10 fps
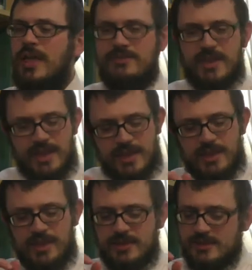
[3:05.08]
and
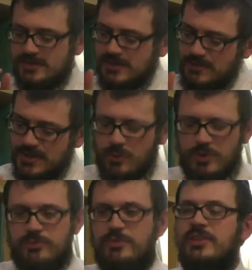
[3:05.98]
it's something
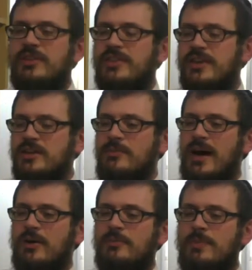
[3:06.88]
worth really thinking
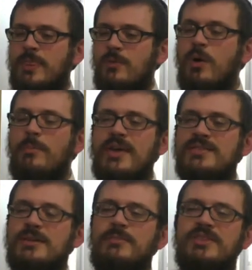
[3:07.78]
about. What
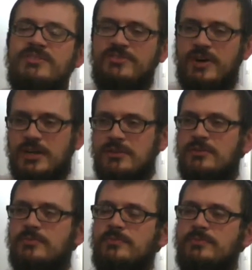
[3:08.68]
makes something fun?
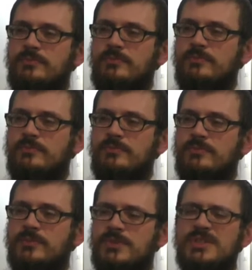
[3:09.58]

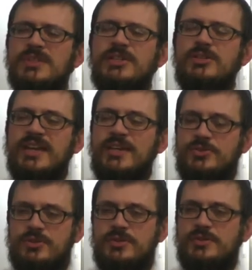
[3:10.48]
It's a little
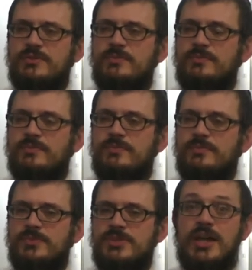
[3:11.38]
dangerous.
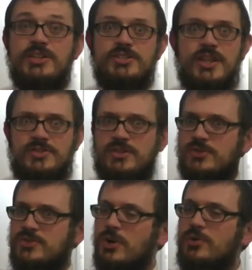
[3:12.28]
That's
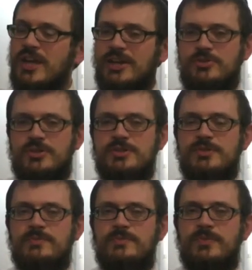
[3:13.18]
not so
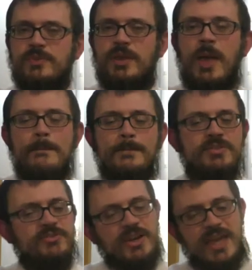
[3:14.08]
dangerous.
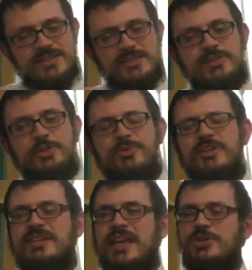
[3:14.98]
But fun has a little bit
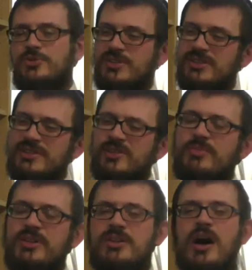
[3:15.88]
of danger, a little
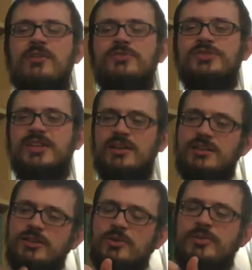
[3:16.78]
bit of novelty, a
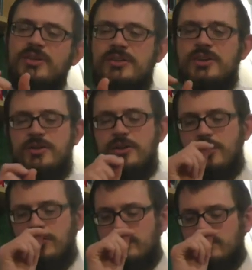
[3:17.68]
little bit of the
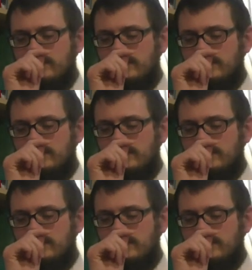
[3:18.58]
unknown.